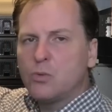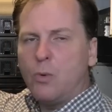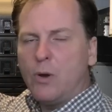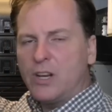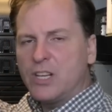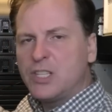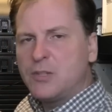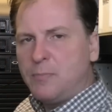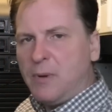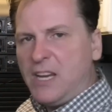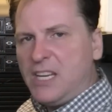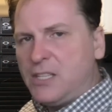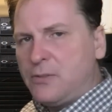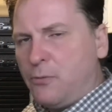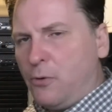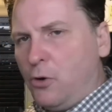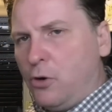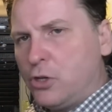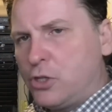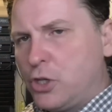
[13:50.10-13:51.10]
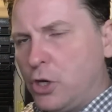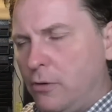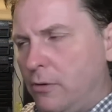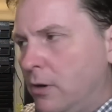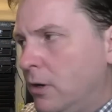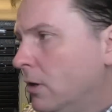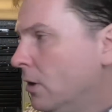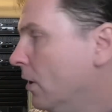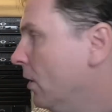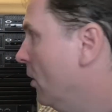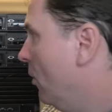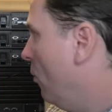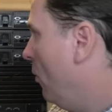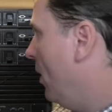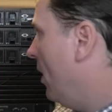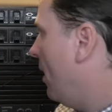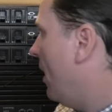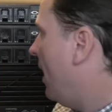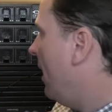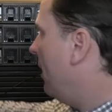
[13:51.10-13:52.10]
1 space for a server,
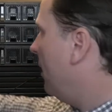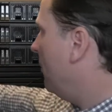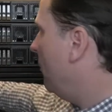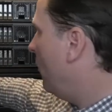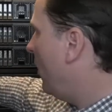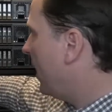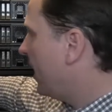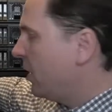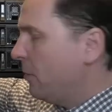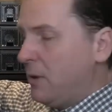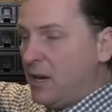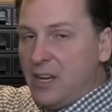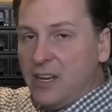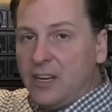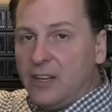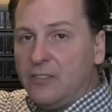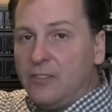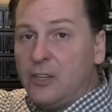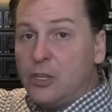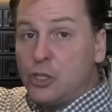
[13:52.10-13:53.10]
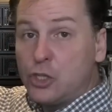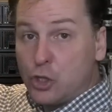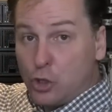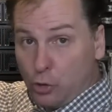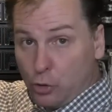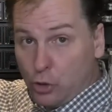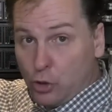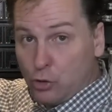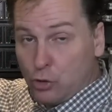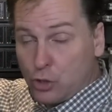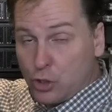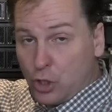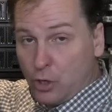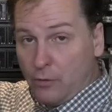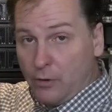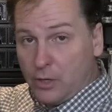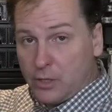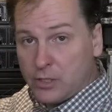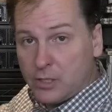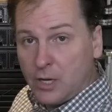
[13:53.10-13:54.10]
where I am recommending the 2U
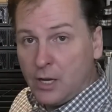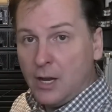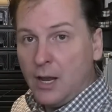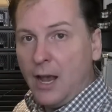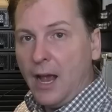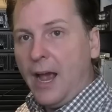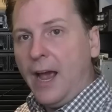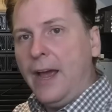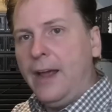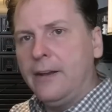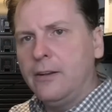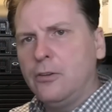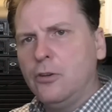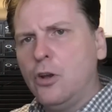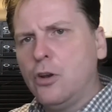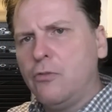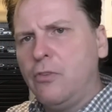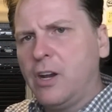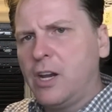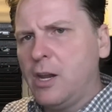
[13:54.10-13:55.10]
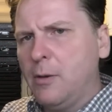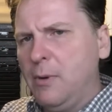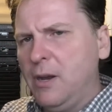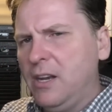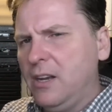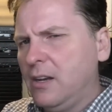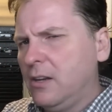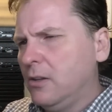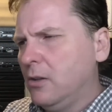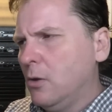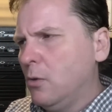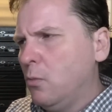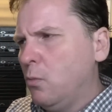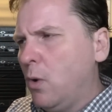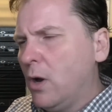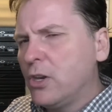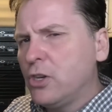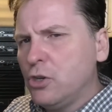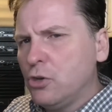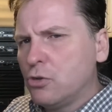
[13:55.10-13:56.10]
servers and not recommending the
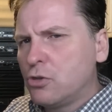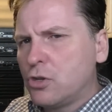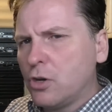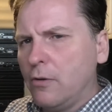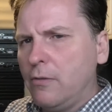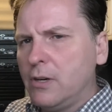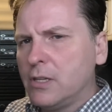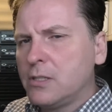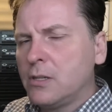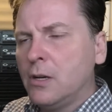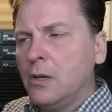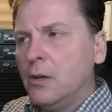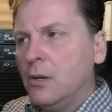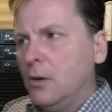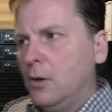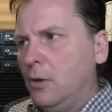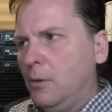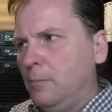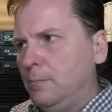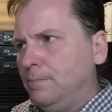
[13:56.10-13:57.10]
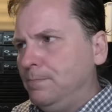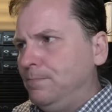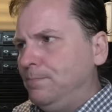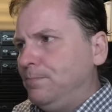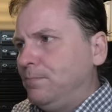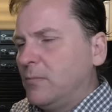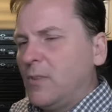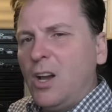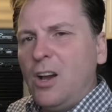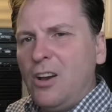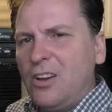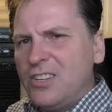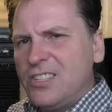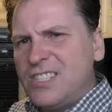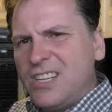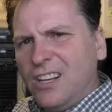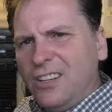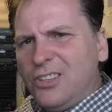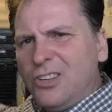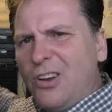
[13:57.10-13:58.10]
1U servers
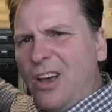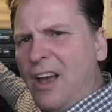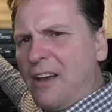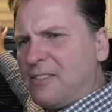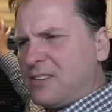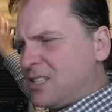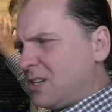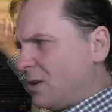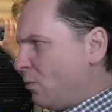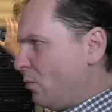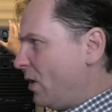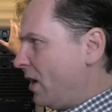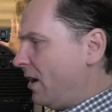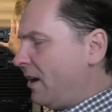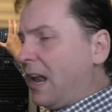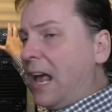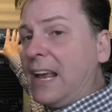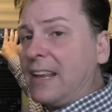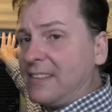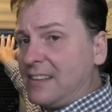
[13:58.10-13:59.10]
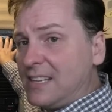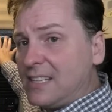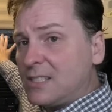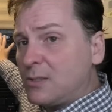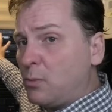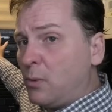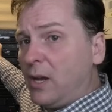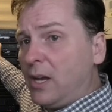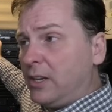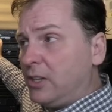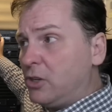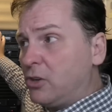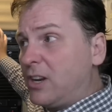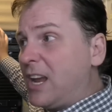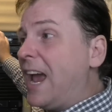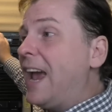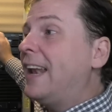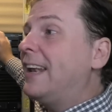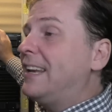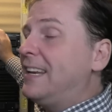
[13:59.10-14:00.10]
until you have somewhere like this where you
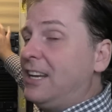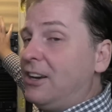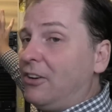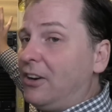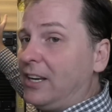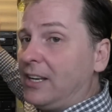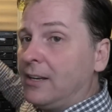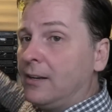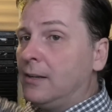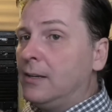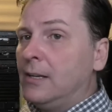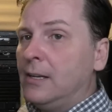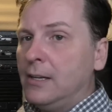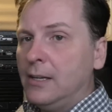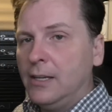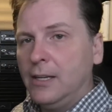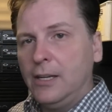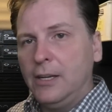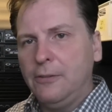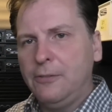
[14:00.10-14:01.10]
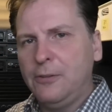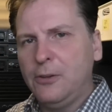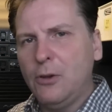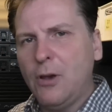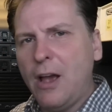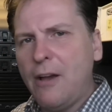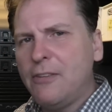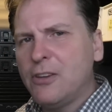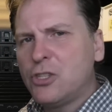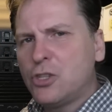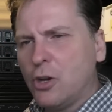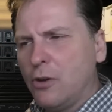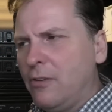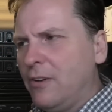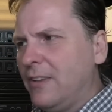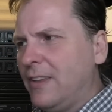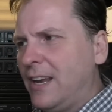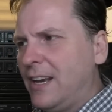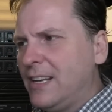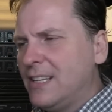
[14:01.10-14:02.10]
can't hear it. If you have a
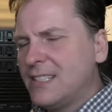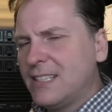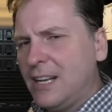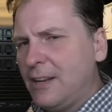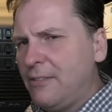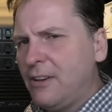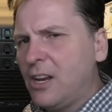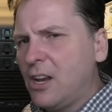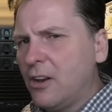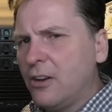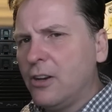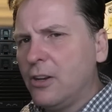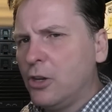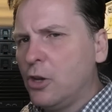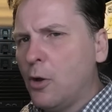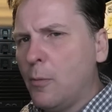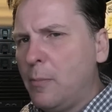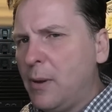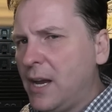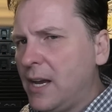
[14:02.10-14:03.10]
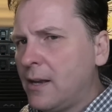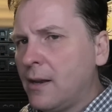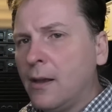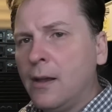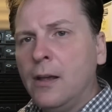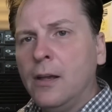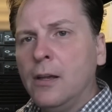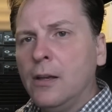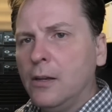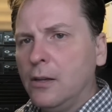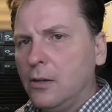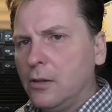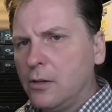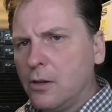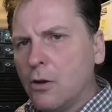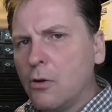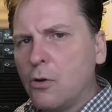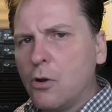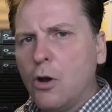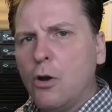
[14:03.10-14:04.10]
server that is living under your bed,
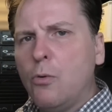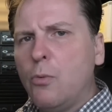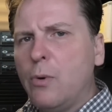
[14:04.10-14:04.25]
don't go